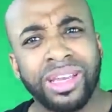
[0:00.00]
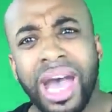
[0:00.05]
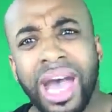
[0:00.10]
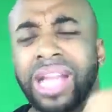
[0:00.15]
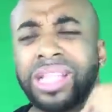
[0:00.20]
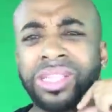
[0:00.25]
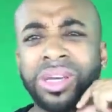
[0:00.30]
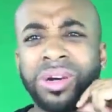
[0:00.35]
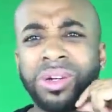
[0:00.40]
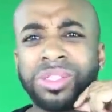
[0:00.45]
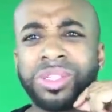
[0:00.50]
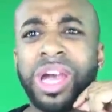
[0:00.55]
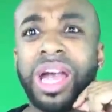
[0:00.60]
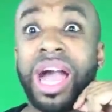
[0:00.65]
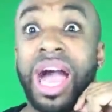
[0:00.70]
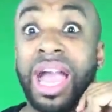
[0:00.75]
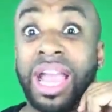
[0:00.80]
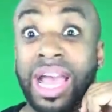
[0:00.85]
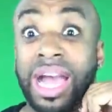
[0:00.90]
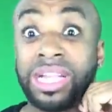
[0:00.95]
I told you,
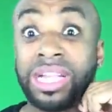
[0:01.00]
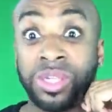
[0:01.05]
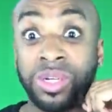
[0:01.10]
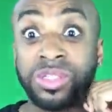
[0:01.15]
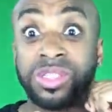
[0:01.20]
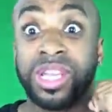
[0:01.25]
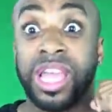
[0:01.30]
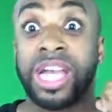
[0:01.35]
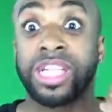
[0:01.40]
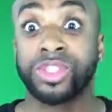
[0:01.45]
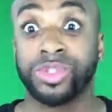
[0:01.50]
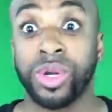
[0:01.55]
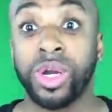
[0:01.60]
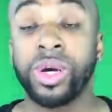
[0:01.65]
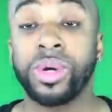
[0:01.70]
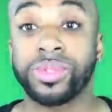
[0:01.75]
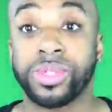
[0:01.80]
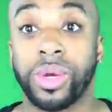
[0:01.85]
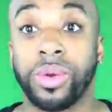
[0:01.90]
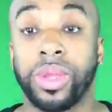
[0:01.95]
I, I told you I got
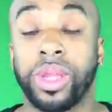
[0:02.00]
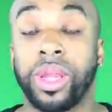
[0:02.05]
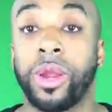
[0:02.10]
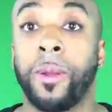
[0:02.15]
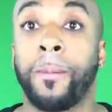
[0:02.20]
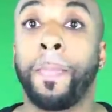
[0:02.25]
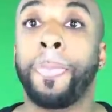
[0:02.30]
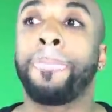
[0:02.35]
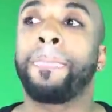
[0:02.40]
trolls on here.